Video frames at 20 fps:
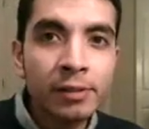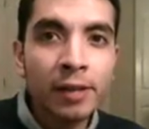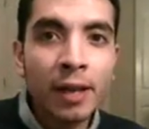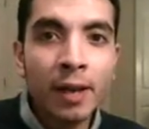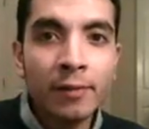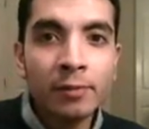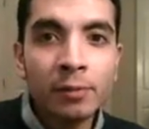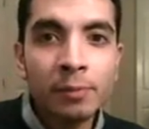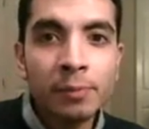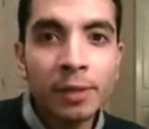to
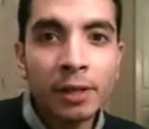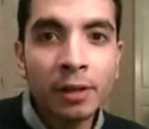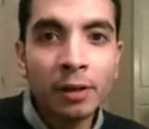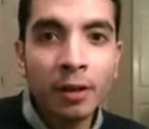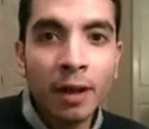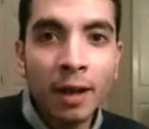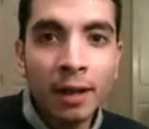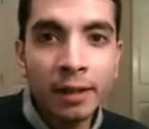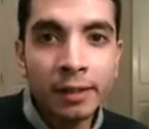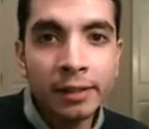have a bigger
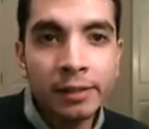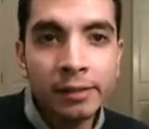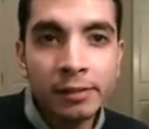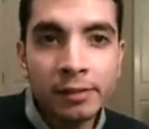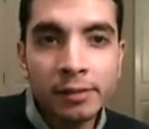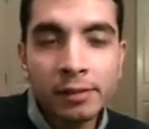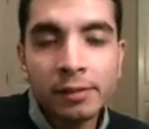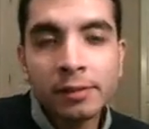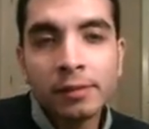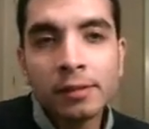
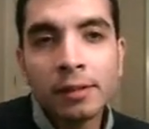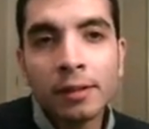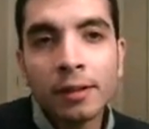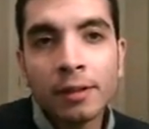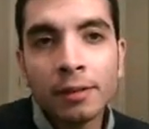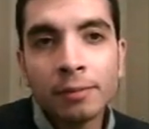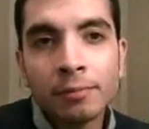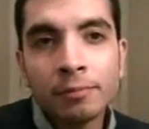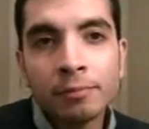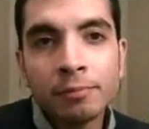audience,
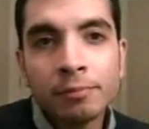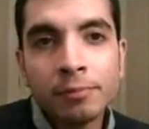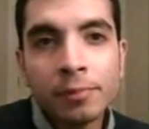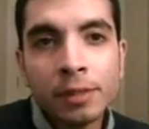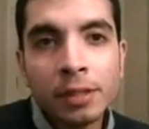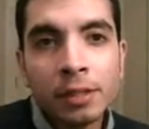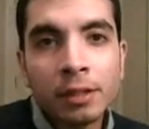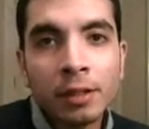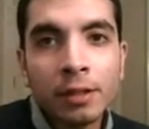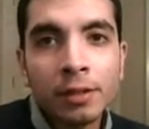um,
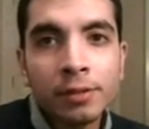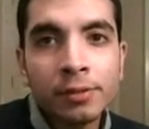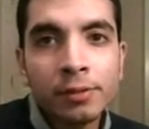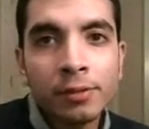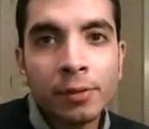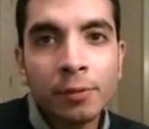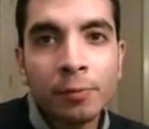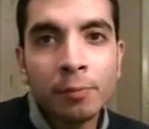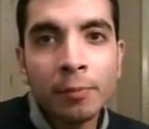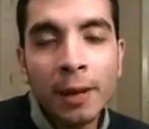it
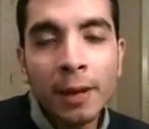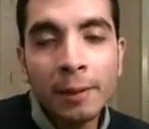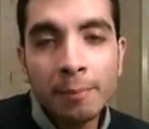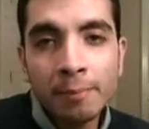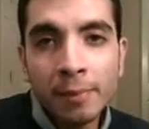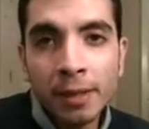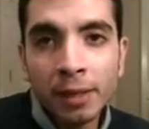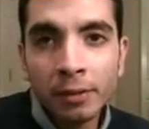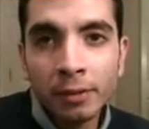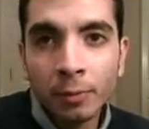also might
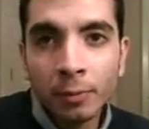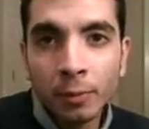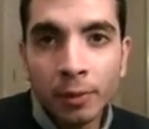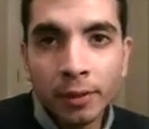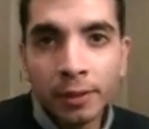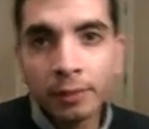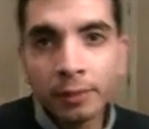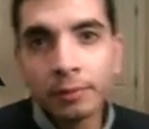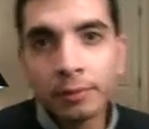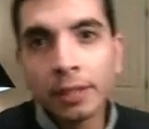make the
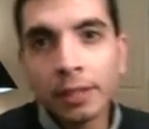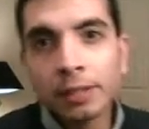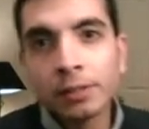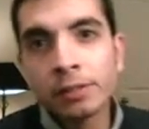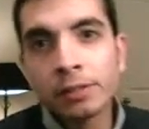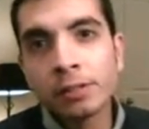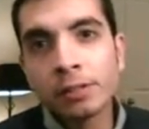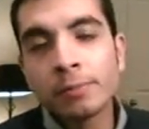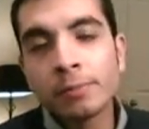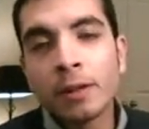working
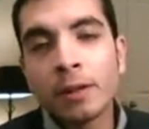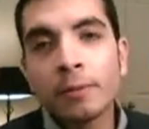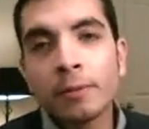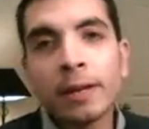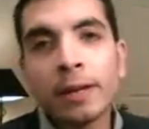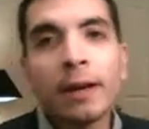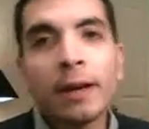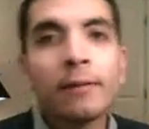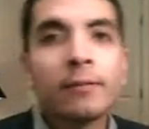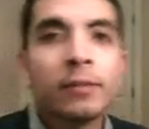relationship that
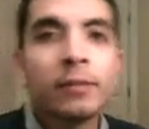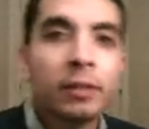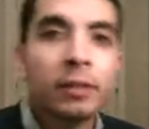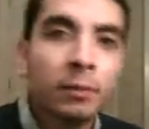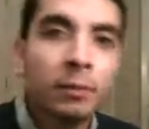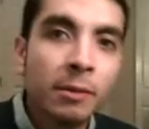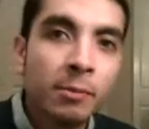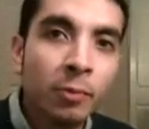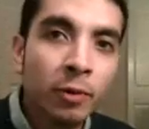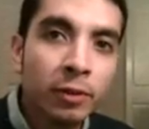we have a
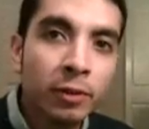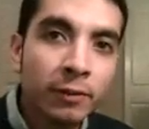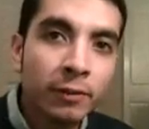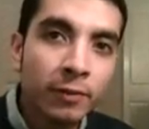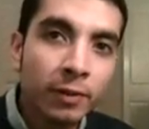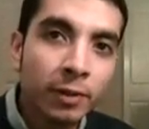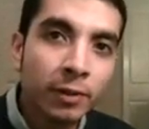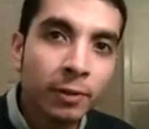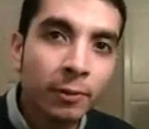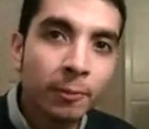little bit more
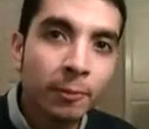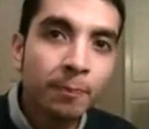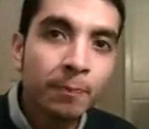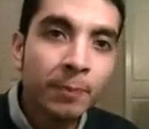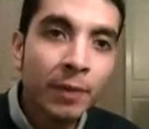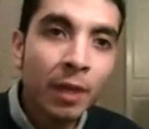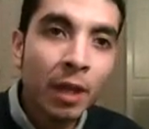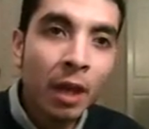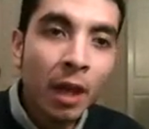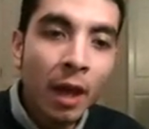difficult.
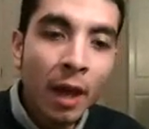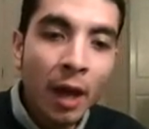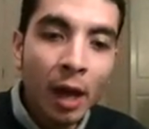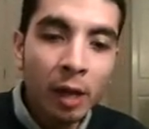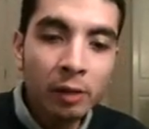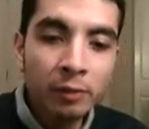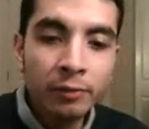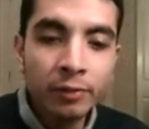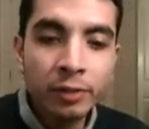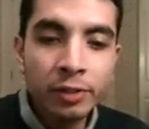
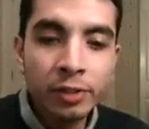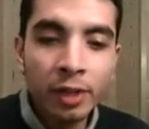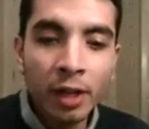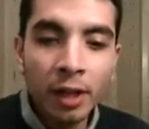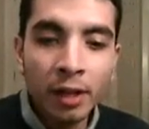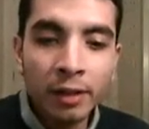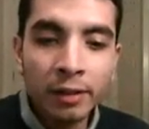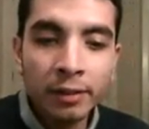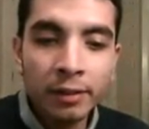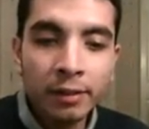However,
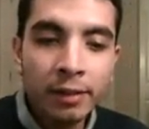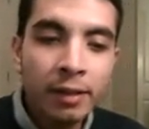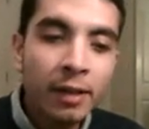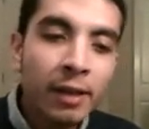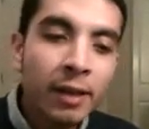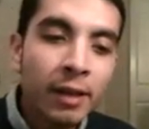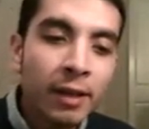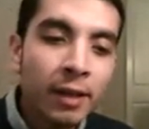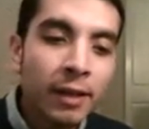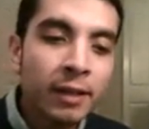John
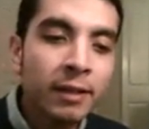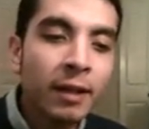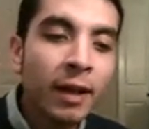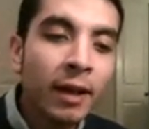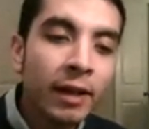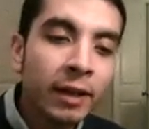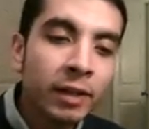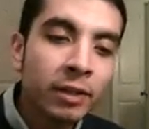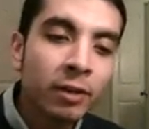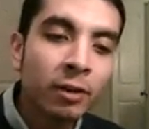and
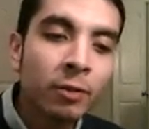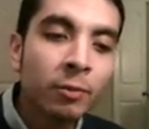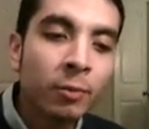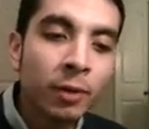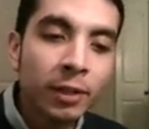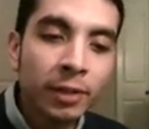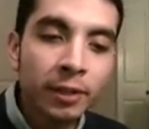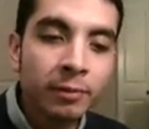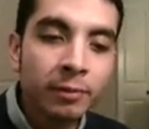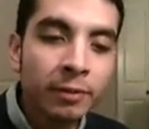I, in our
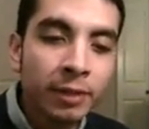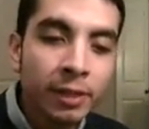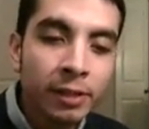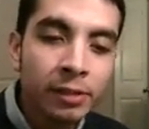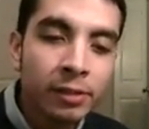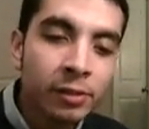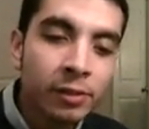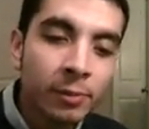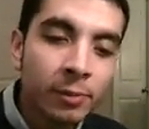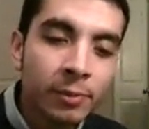working
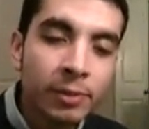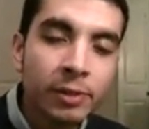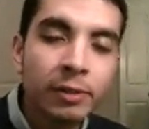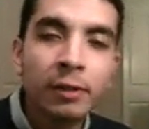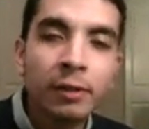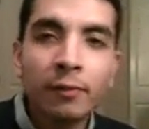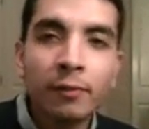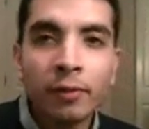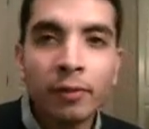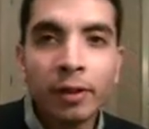relationships and in
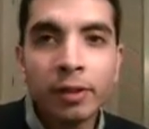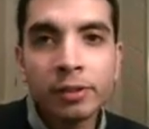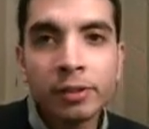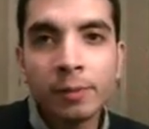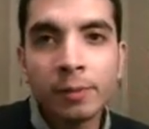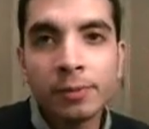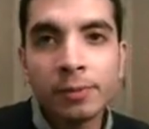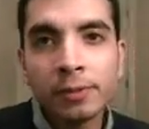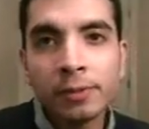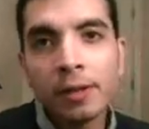our
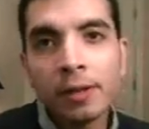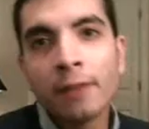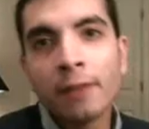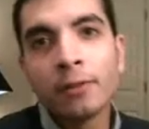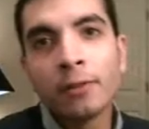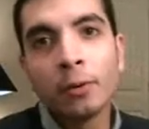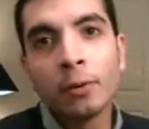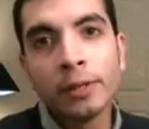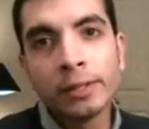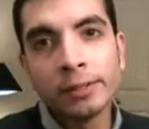friendships, have
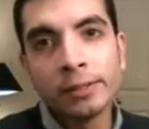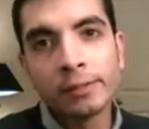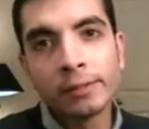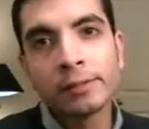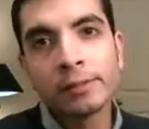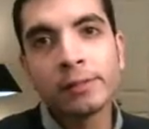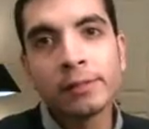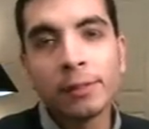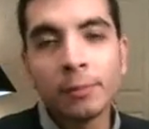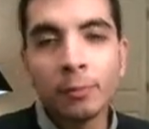always
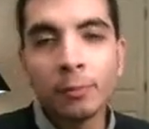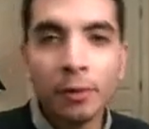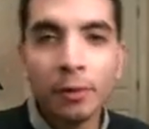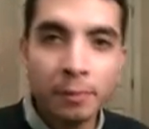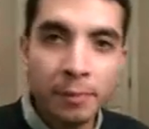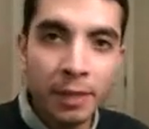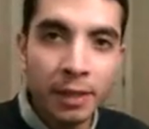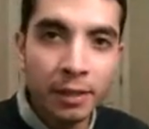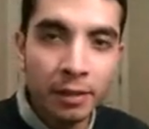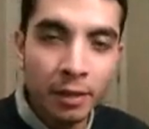
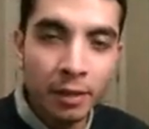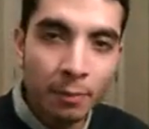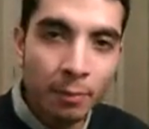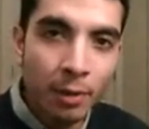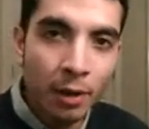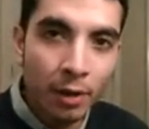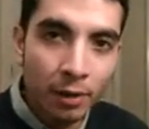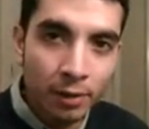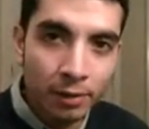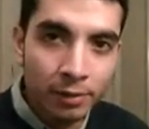somewhat been
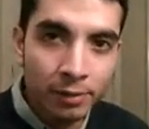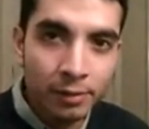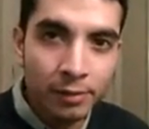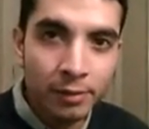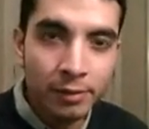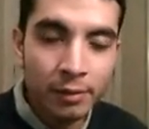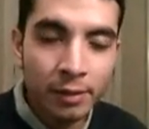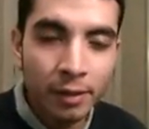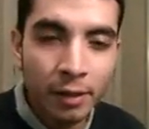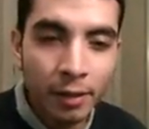
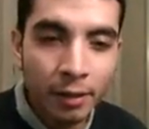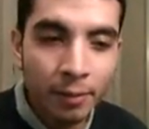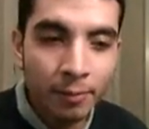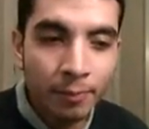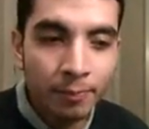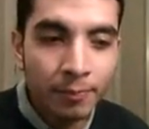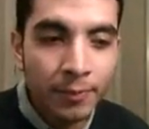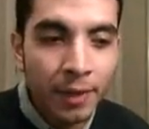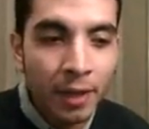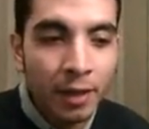apart.
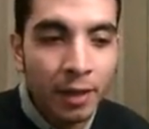Um,